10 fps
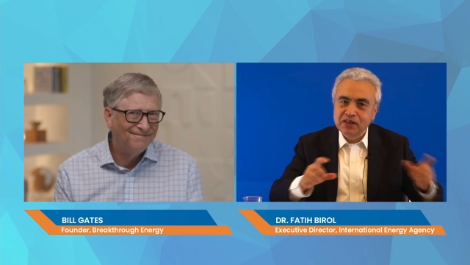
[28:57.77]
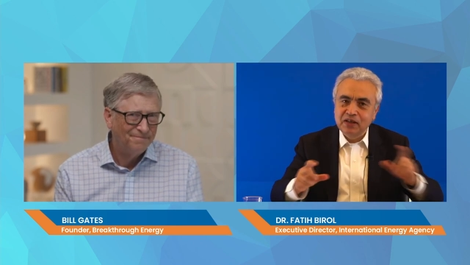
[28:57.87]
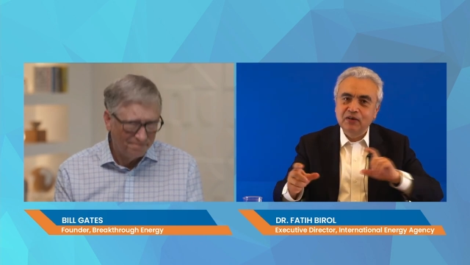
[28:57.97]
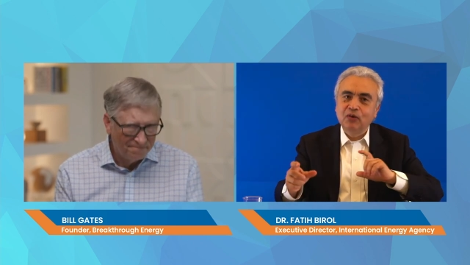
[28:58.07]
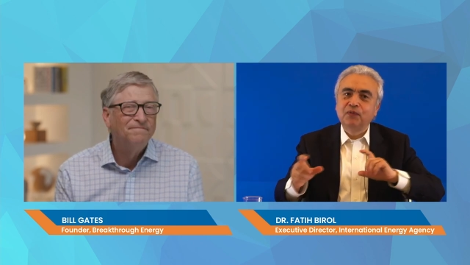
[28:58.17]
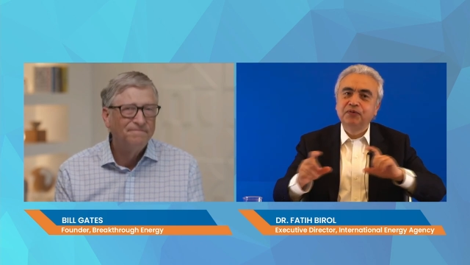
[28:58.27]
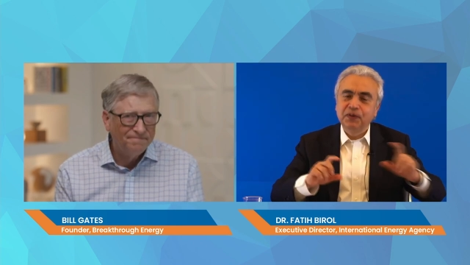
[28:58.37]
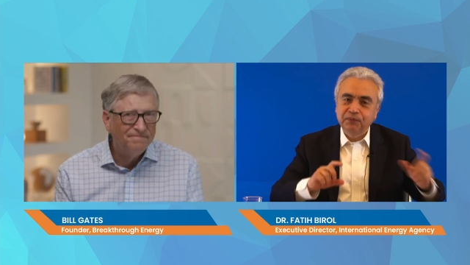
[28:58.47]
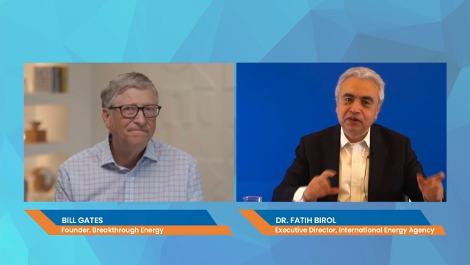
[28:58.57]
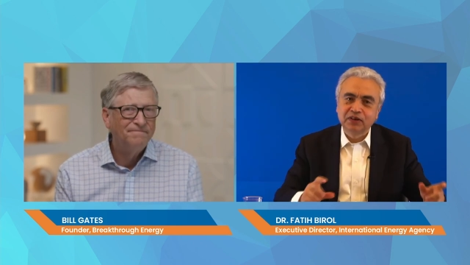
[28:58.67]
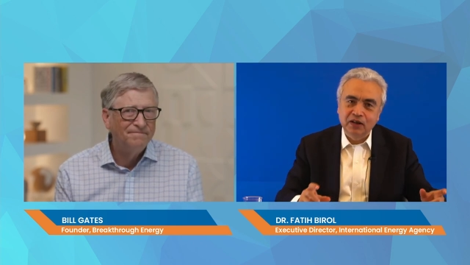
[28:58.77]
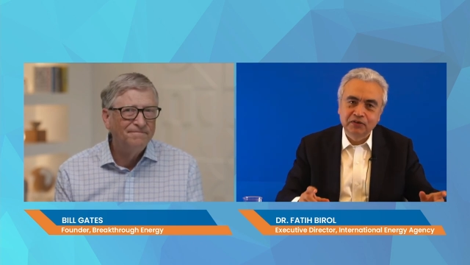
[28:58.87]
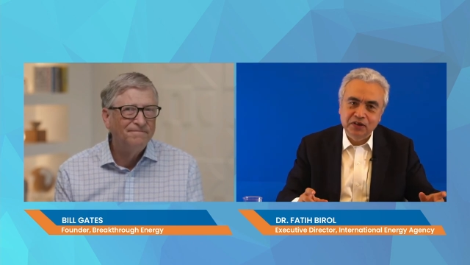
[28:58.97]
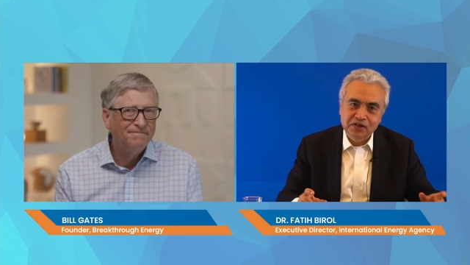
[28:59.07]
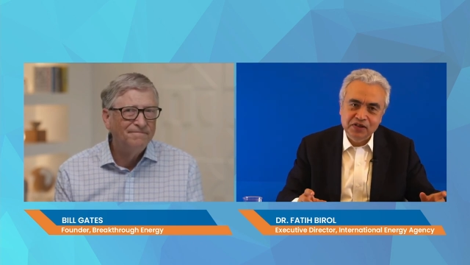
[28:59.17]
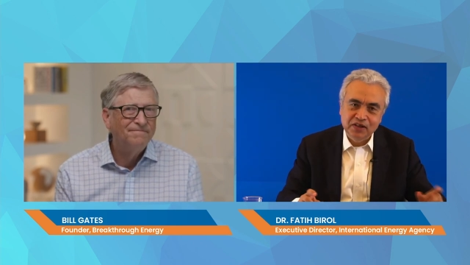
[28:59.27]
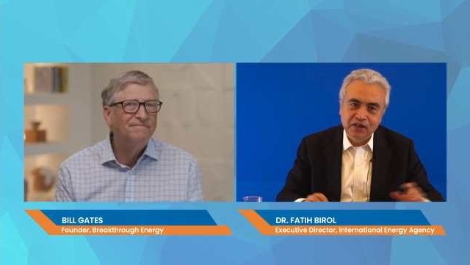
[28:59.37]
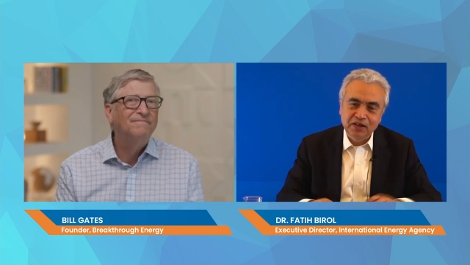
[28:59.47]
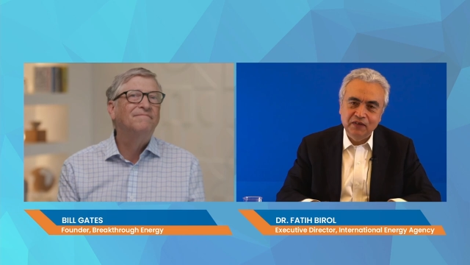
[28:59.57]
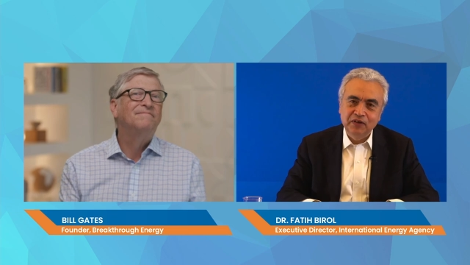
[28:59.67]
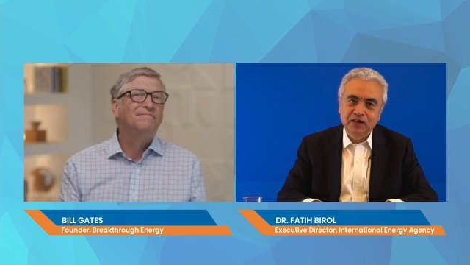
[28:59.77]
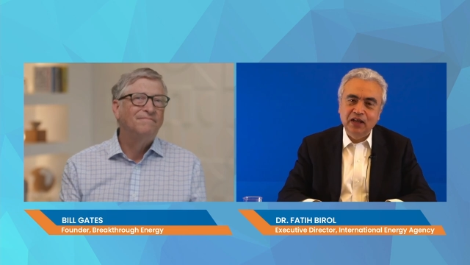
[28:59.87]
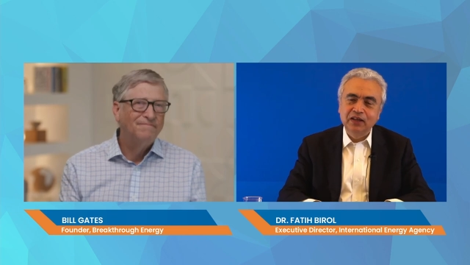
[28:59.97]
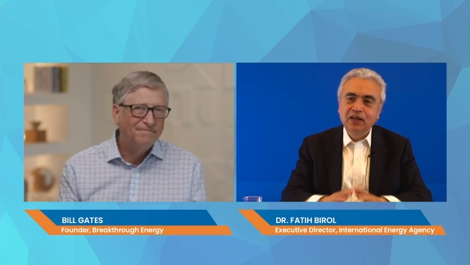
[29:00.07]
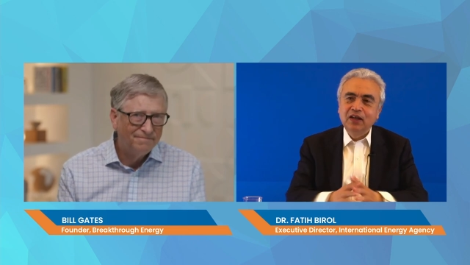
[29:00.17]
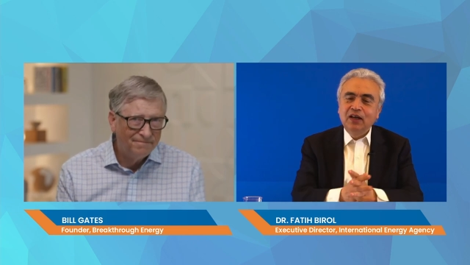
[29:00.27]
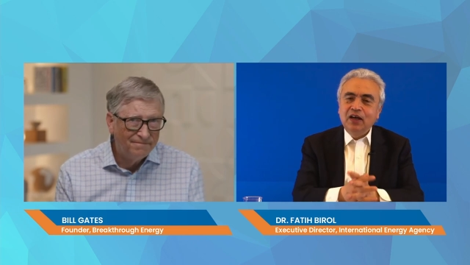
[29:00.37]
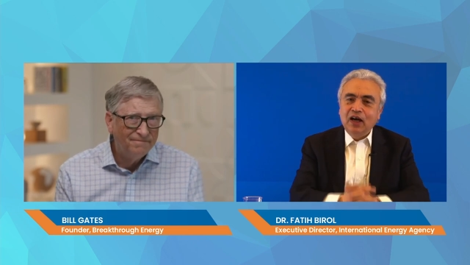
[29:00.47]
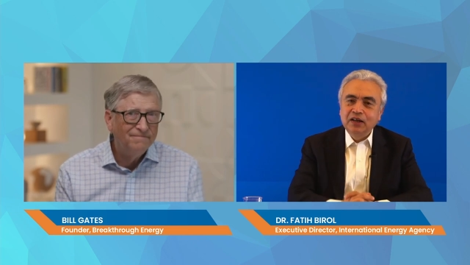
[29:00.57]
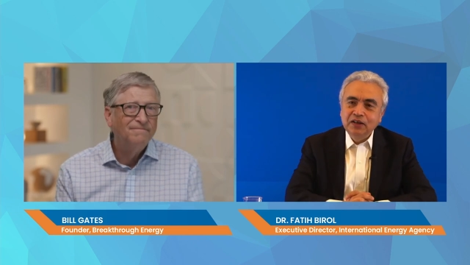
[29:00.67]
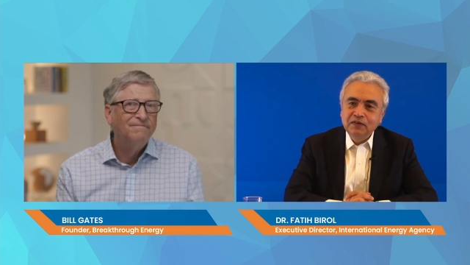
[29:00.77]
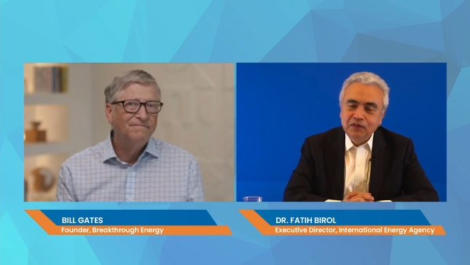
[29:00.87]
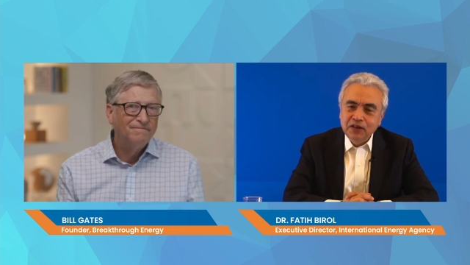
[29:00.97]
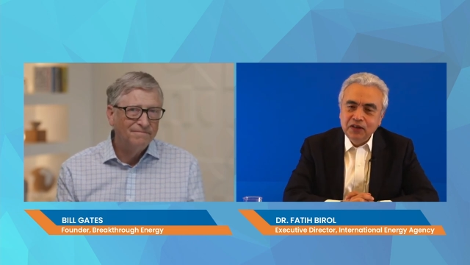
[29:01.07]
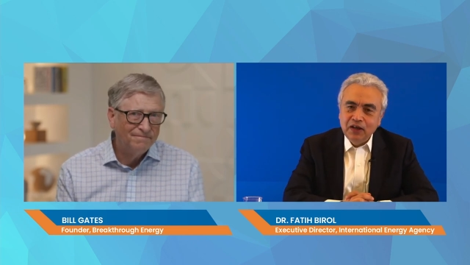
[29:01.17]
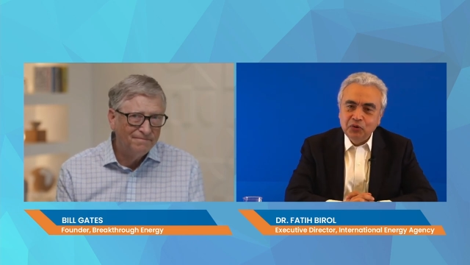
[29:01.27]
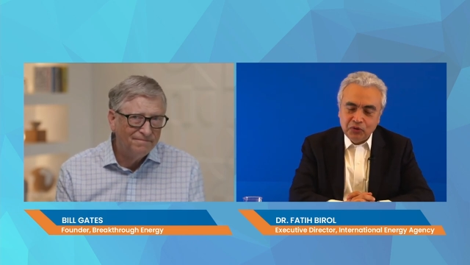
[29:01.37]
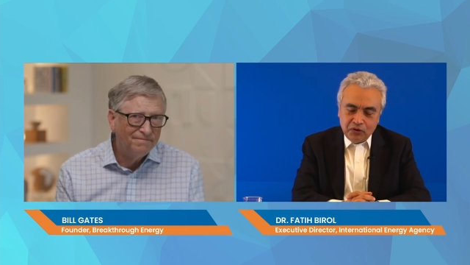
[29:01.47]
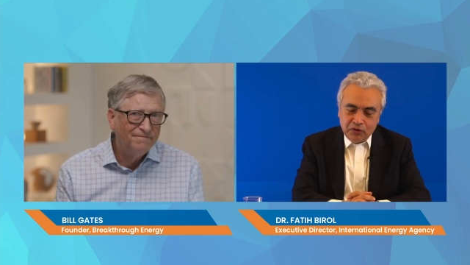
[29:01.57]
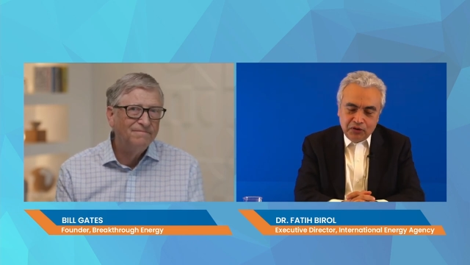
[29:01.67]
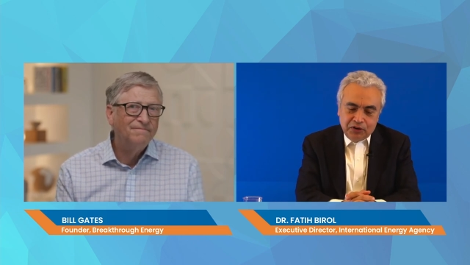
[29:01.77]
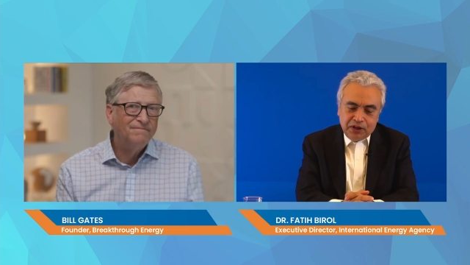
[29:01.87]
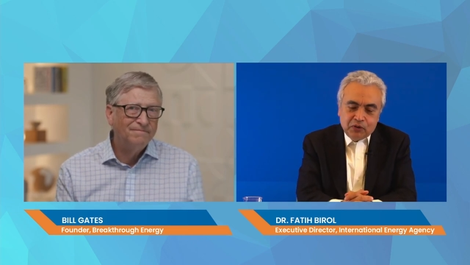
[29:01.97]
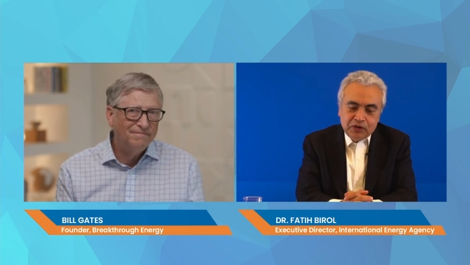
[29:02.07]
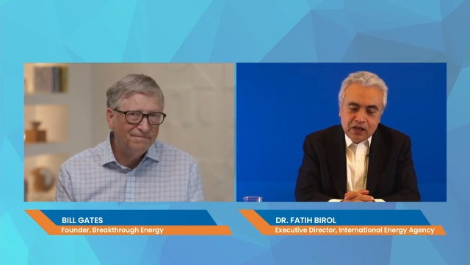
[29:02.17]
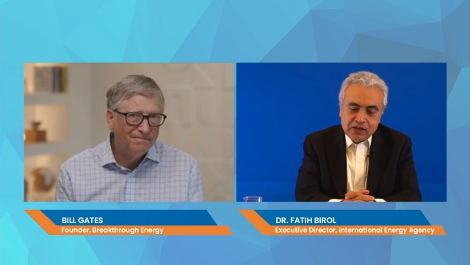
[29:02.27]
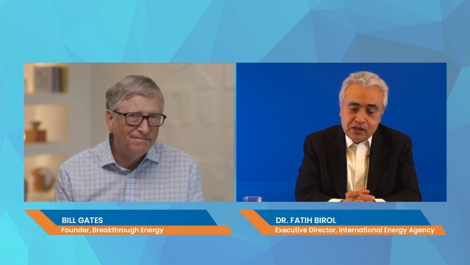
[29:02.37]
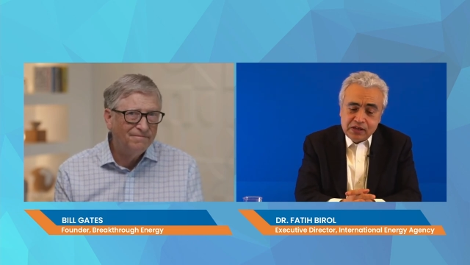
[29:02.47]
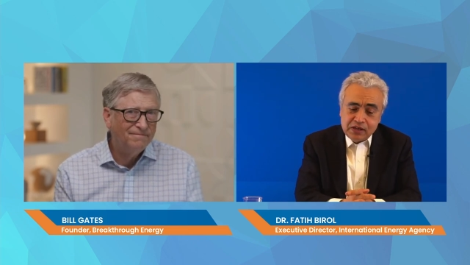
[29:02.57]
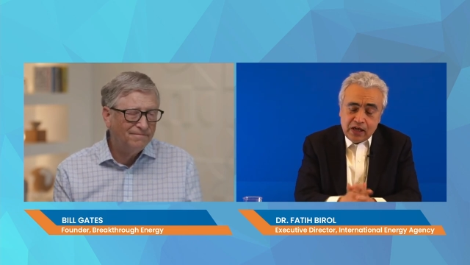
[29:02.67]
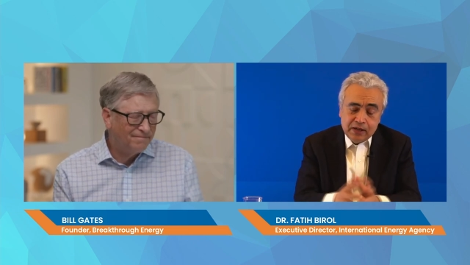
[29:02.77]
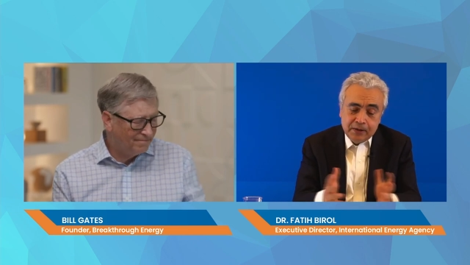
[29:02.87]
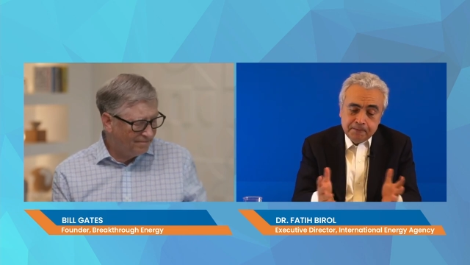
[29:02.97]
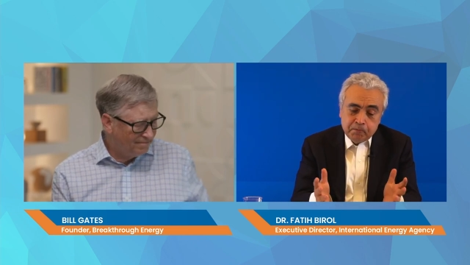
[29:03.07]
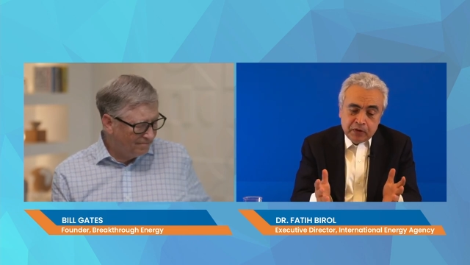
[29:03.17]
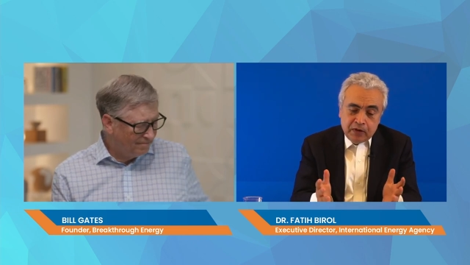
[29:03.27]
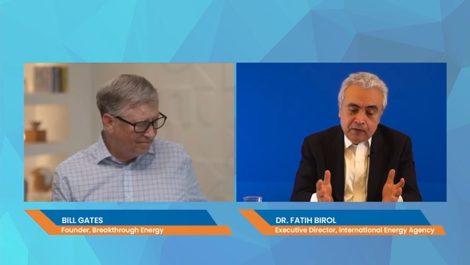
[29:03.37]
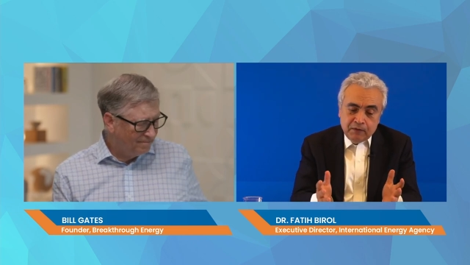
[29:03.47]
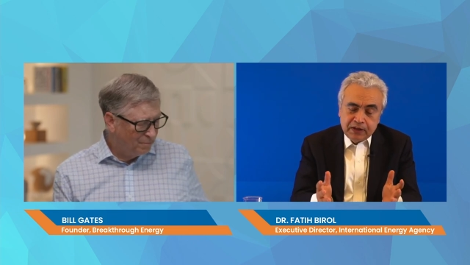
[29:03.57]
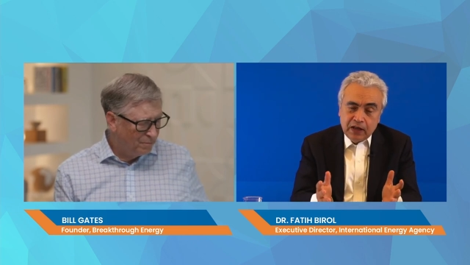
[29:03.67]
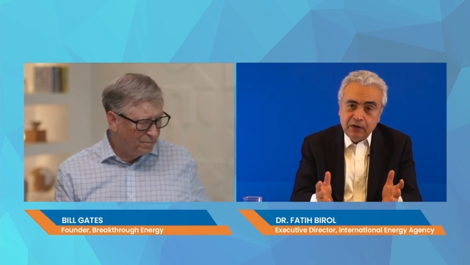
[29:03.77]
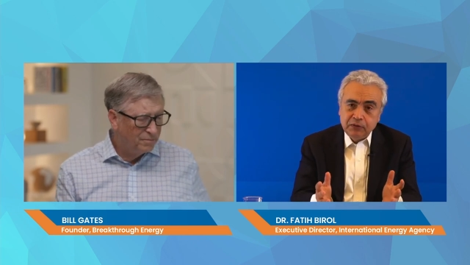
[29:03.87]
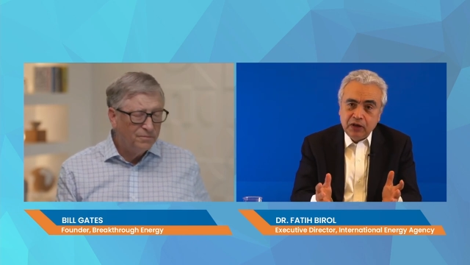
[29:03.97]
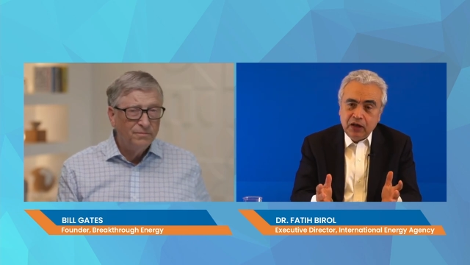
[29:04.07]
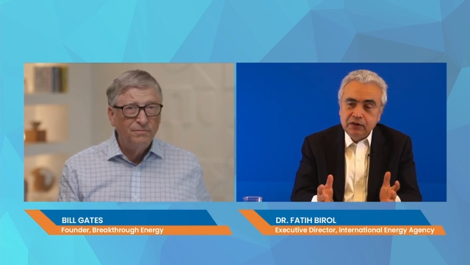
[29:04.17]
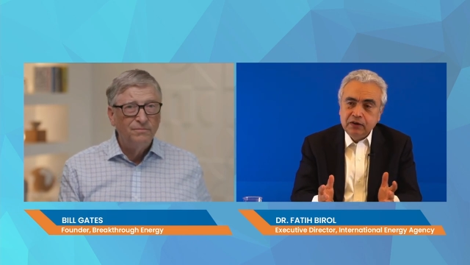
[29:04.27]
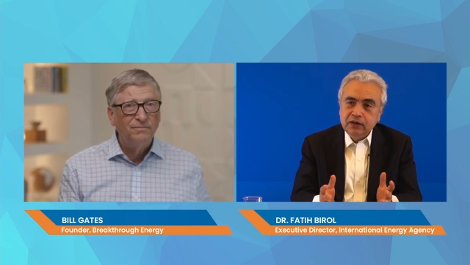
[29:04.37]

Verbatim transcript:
Speaker 1: of different countries uh, here. We can, I think, we have to uh, recognize this. And what I want to underline